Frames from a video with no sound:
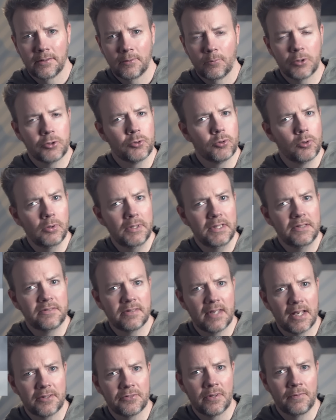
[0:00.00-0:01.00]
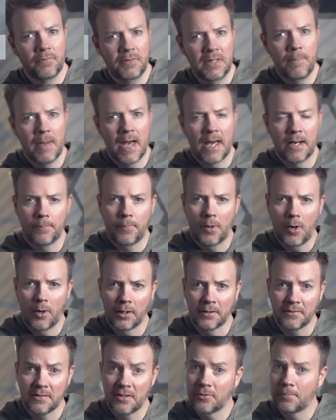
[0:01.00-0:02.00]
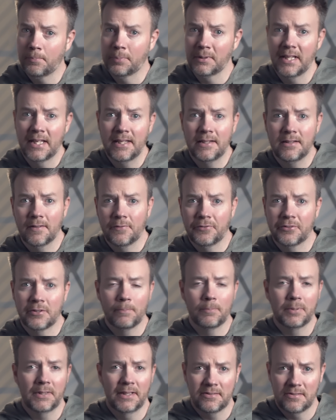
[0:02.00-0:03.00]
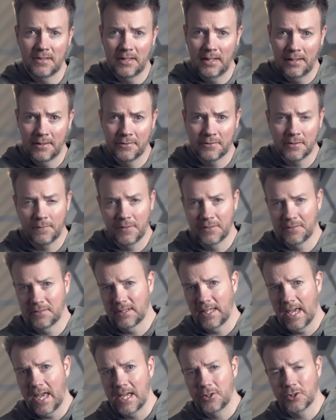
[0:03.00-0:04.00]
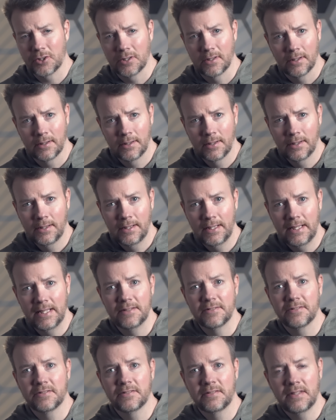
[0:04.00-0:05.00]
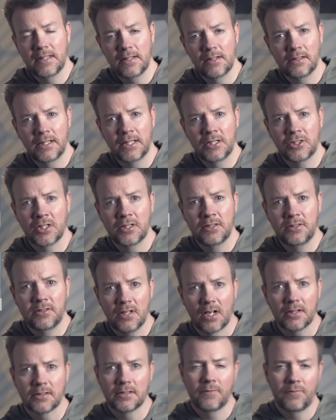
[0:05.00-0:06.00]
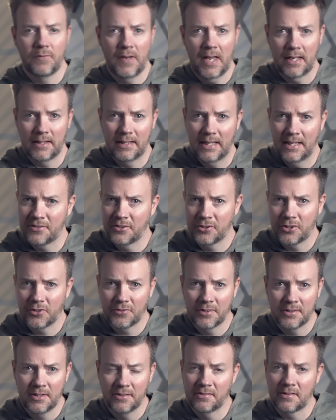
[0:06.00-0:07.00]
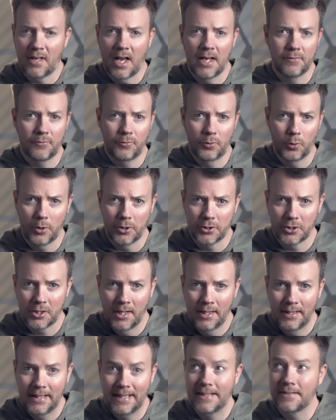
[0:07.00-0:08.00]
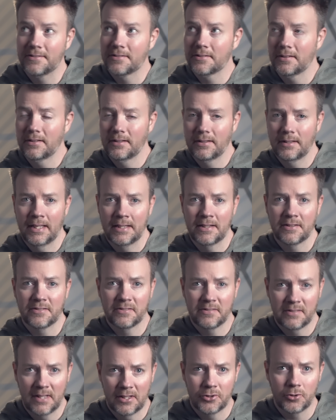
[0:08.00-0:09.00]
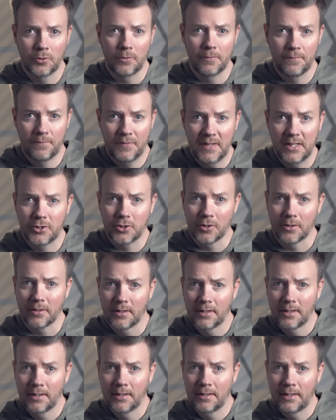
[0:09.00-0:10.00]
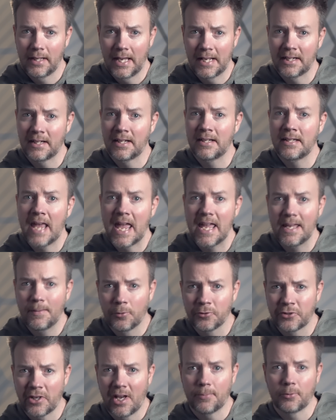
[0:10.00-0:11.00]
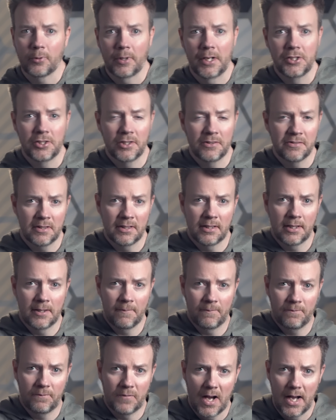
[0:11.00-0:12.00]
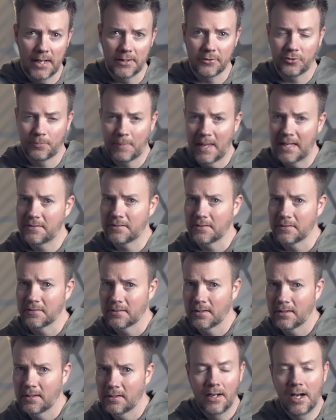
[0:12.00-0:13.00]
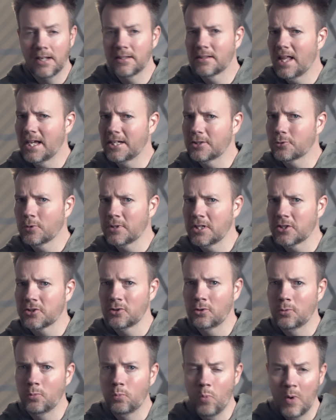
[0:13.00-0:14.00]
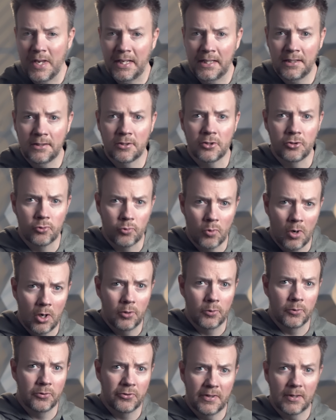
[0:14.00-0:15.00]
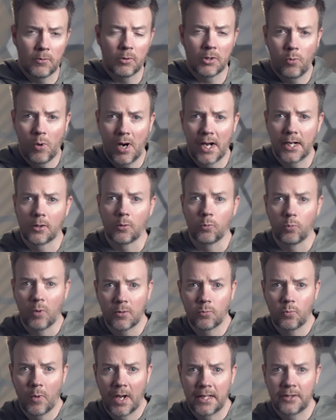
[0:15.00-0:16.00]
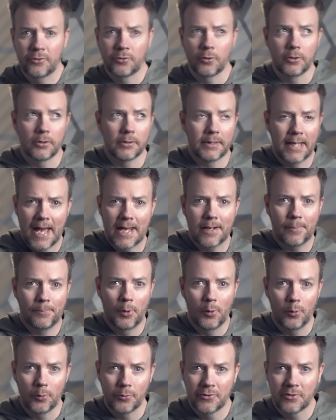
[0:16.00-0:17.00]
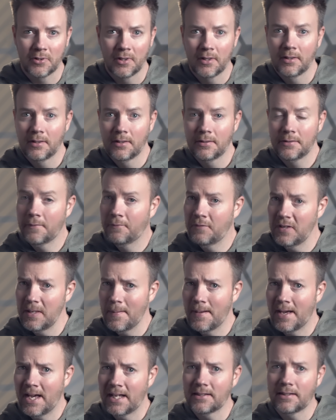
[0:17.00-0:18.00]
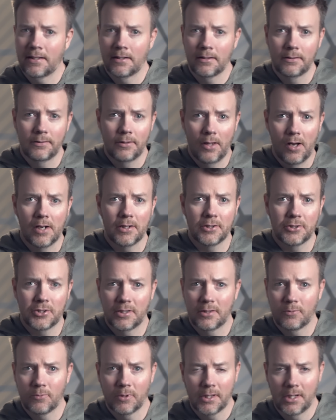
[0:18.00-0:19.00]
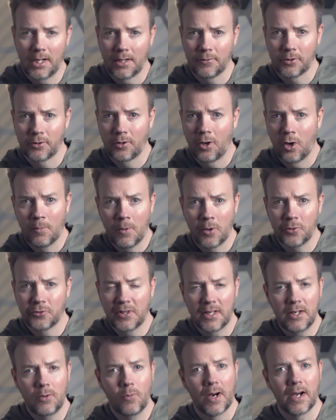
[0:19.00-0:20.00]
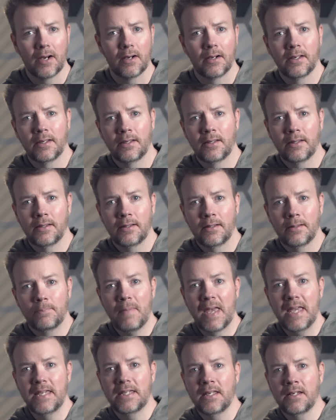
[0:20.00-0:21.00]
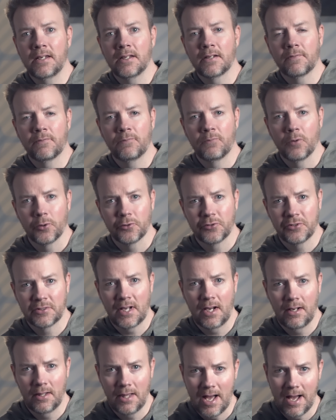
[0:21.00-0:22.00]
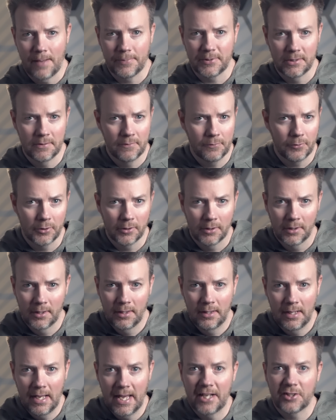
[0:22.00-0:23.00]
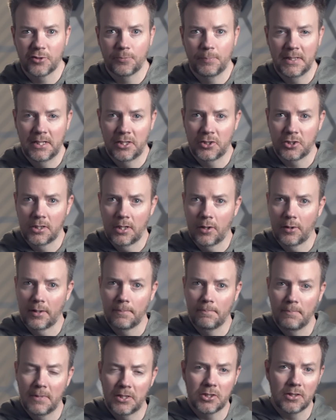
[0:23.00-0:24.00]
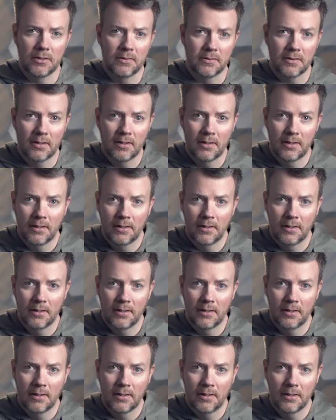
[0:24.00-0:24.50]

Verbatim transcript: What truly sets the VBAT apart is its blend of simplicity and sophistication. Its single engine ducted fan isn't just a design flourish, it's an essential feature, and it enables operations in confined spaces. Unlike traditional winged drones that require runways or catapults, the VBAT can launch and recover almost anywhere, making it a versatile option for expeditionary missions.